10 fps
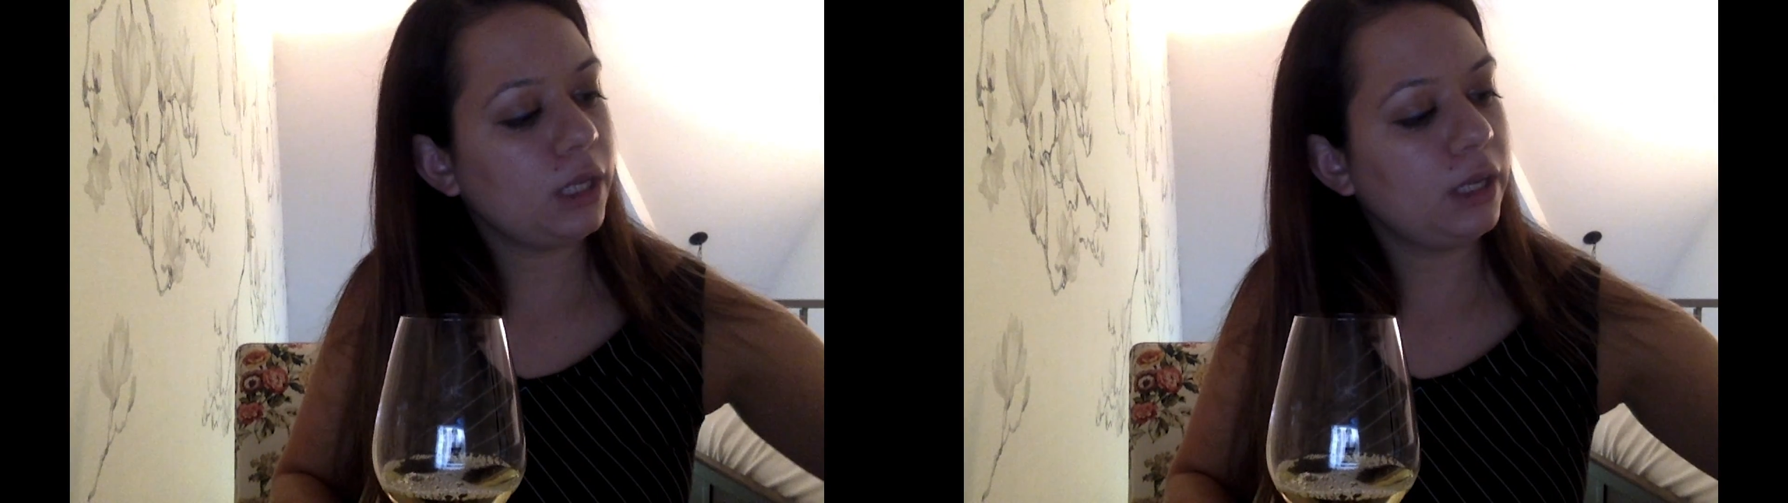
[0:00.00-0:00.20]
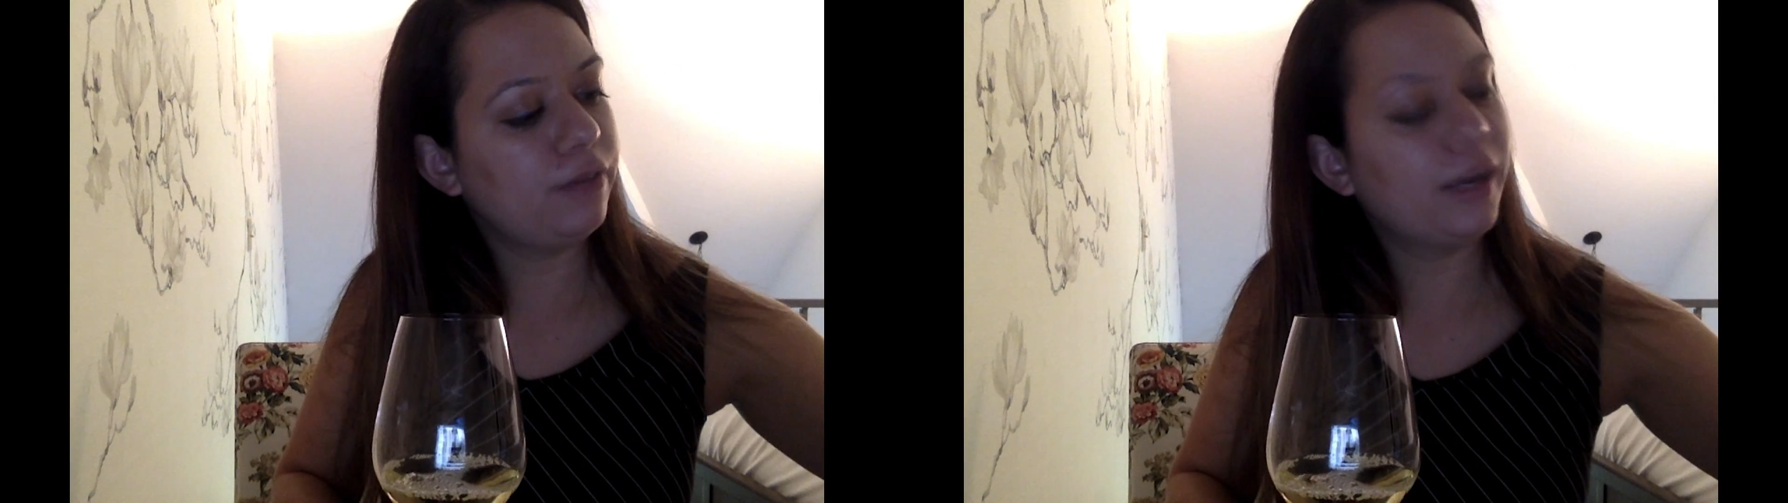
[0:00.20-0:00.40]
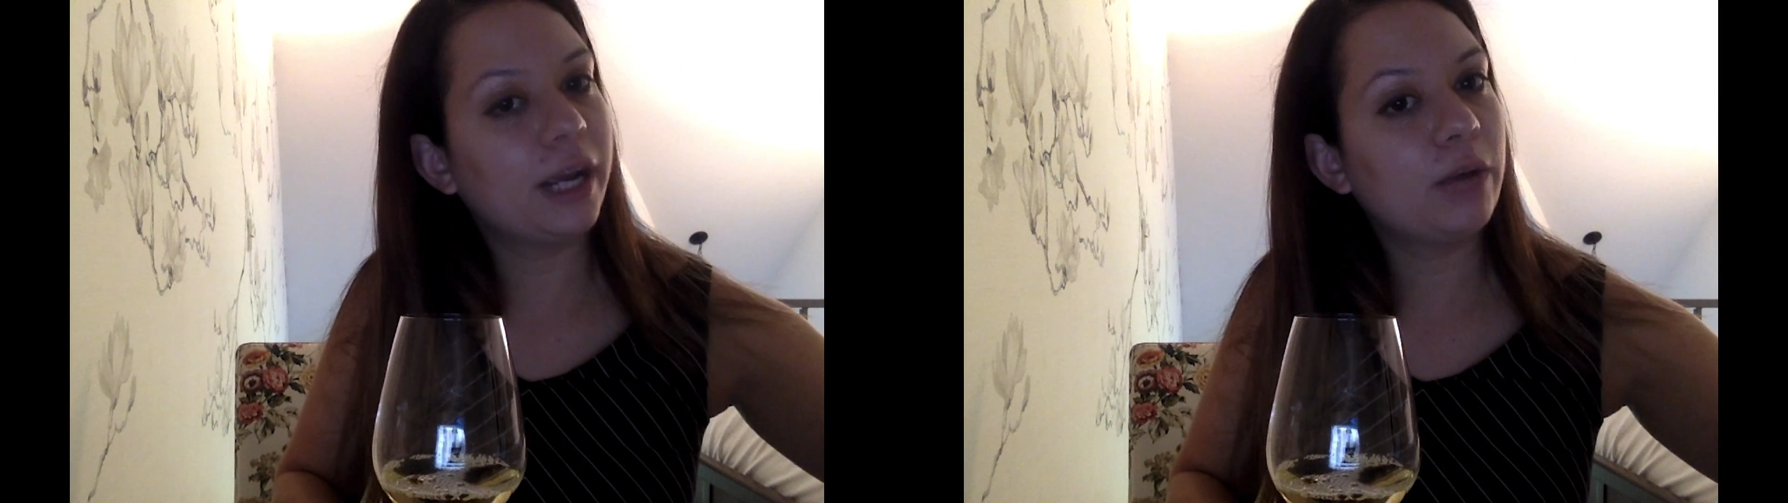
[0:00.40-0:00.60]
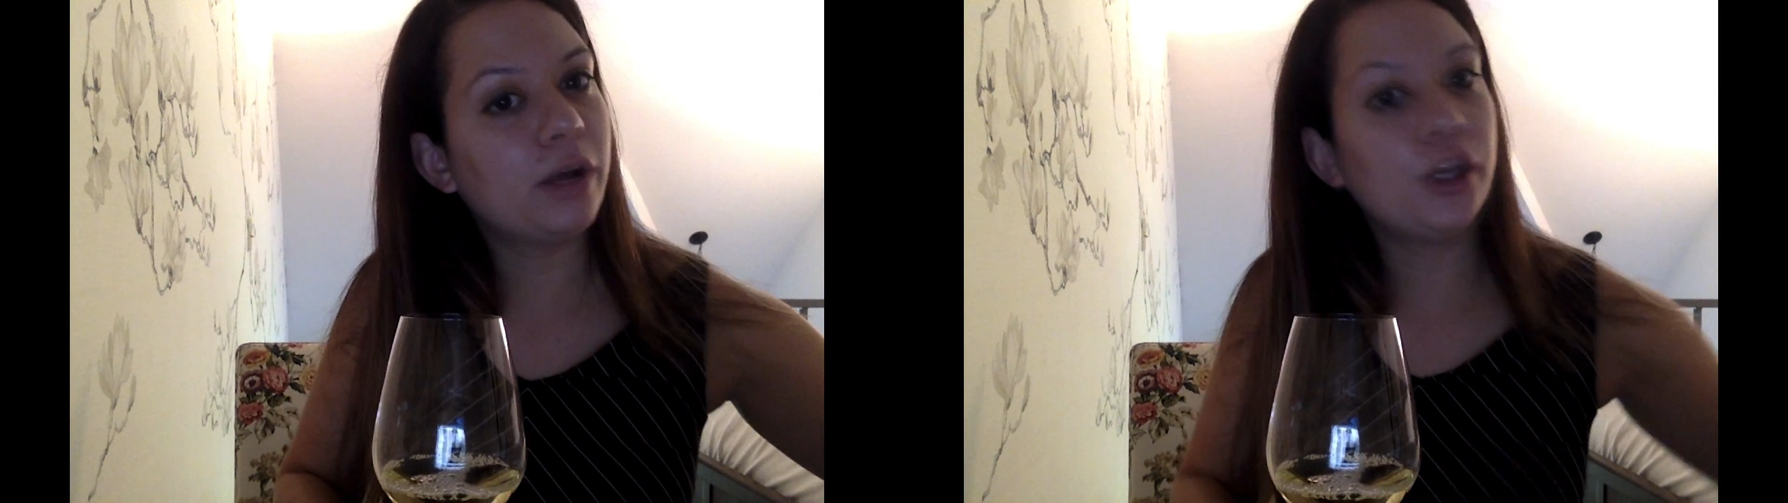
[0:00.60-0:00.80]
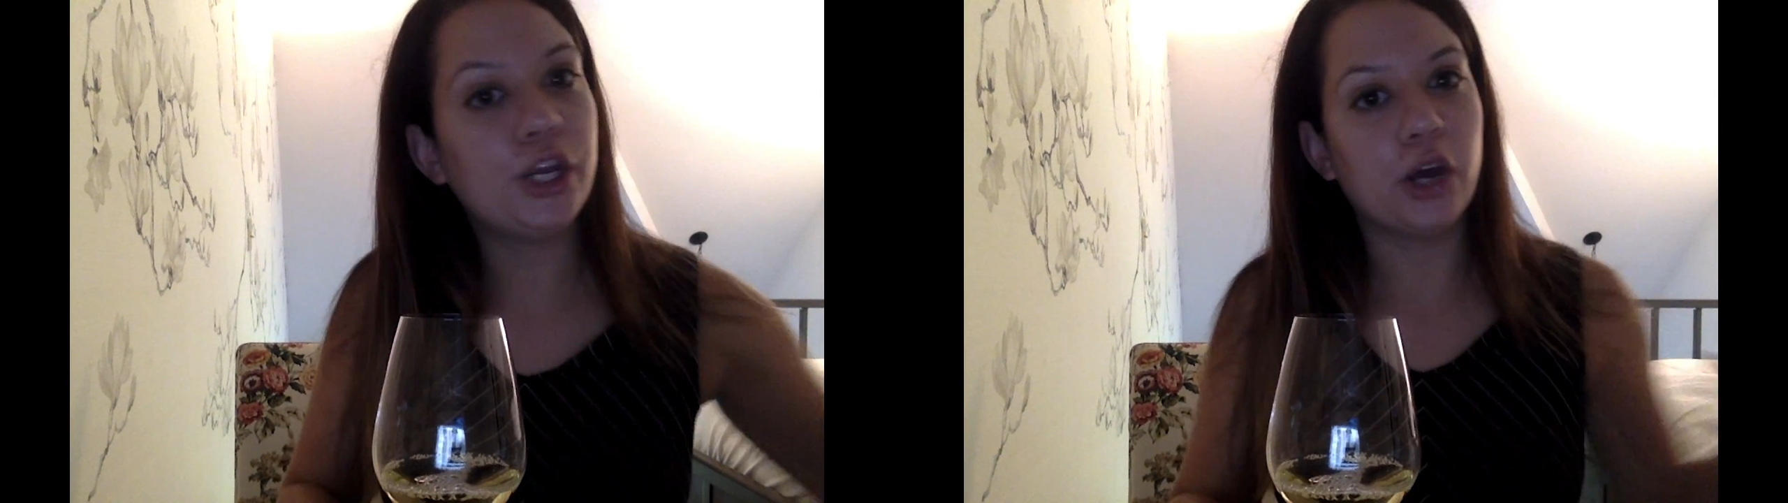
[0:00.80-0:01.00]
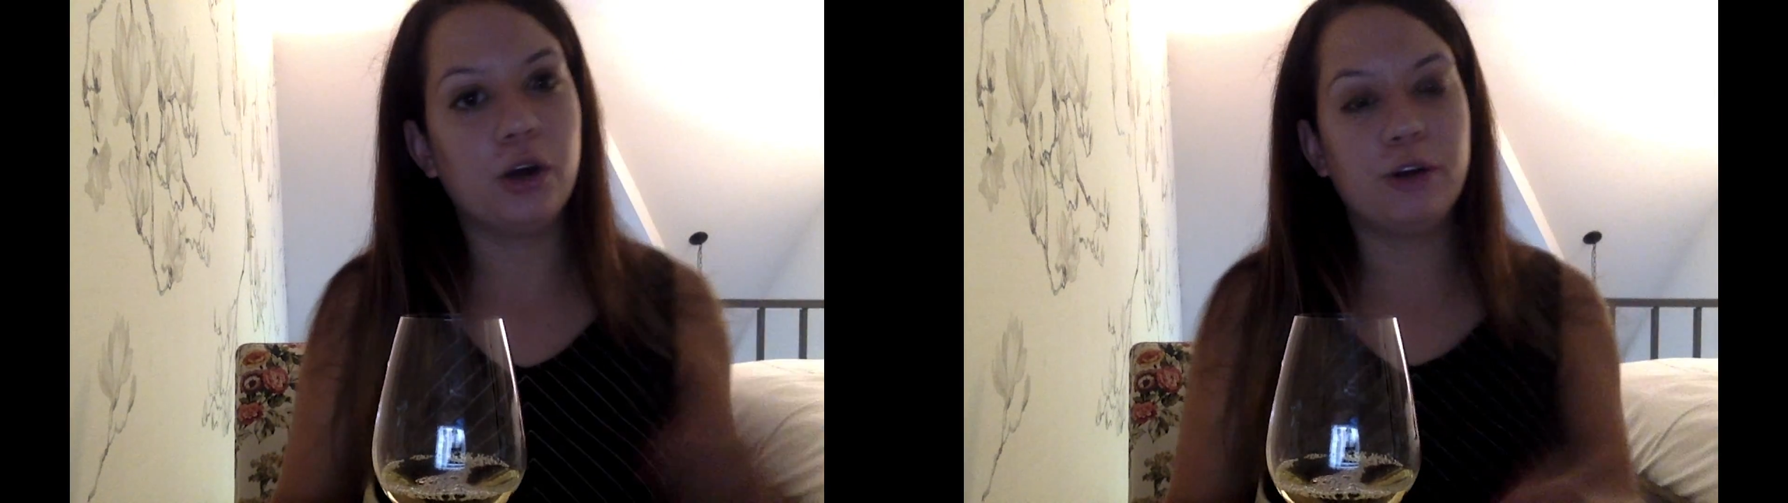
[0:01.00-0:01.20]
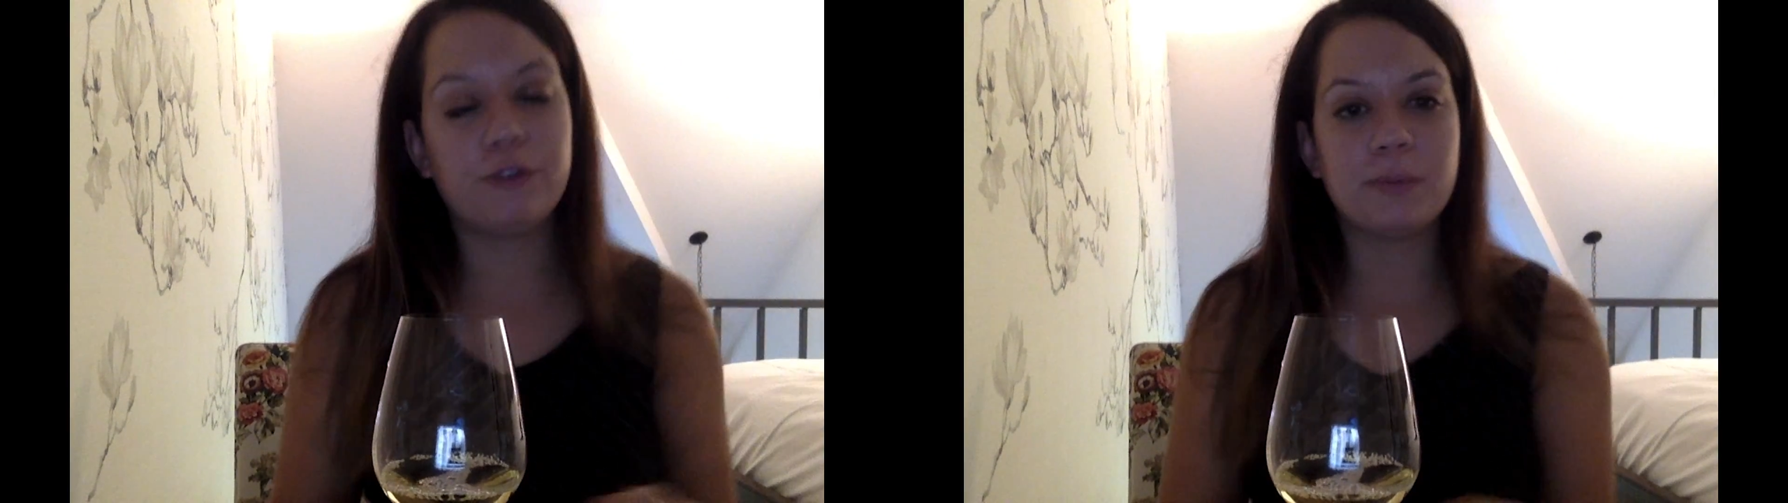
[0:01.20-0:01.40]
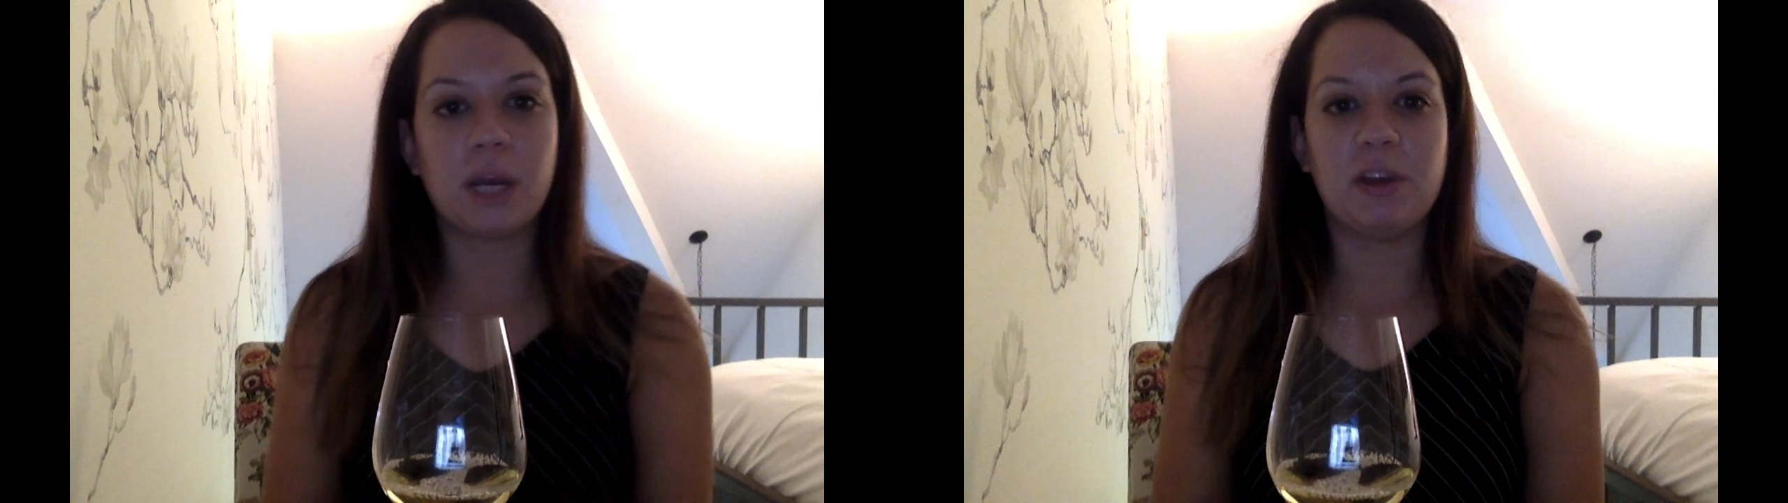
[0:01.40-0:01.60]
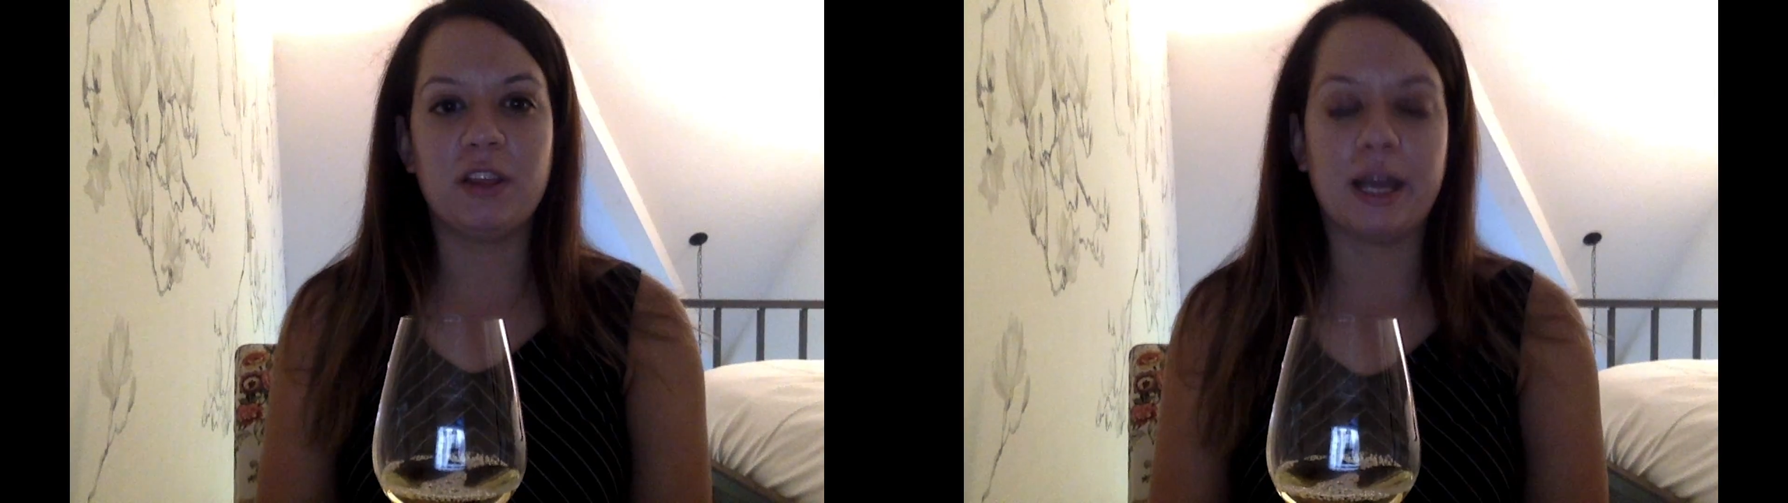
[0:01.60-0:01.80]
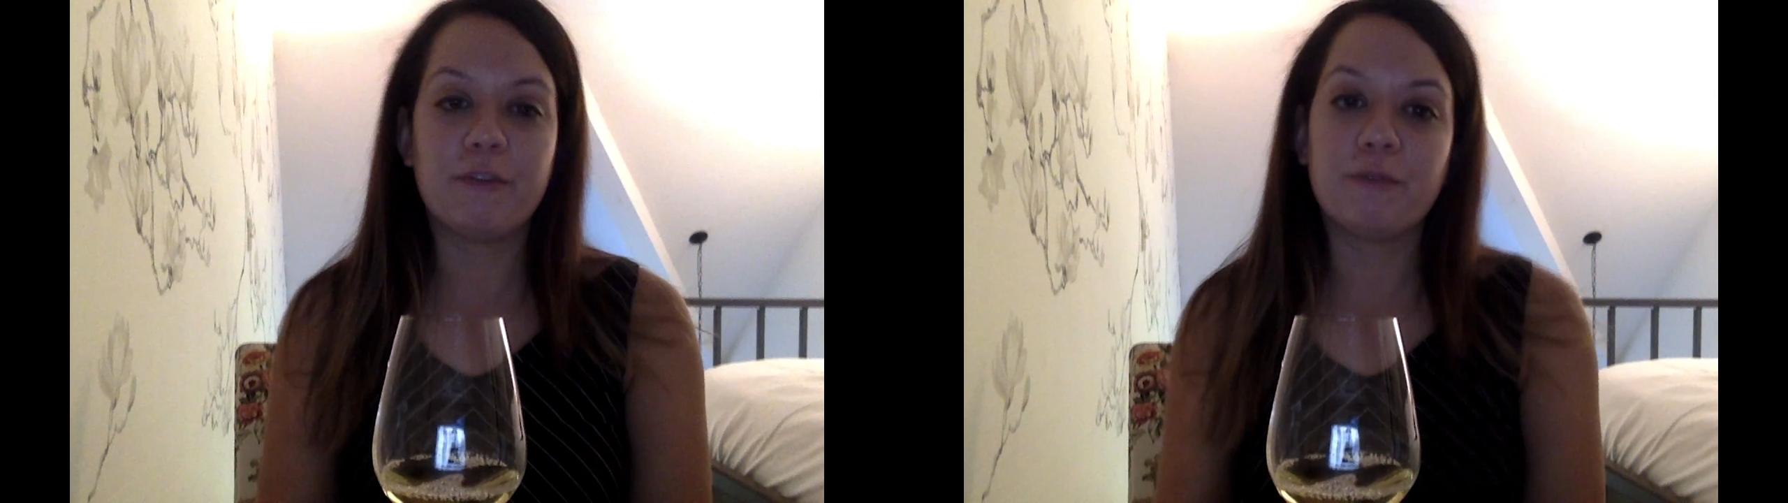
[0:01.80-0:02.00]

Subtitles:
very well known from coming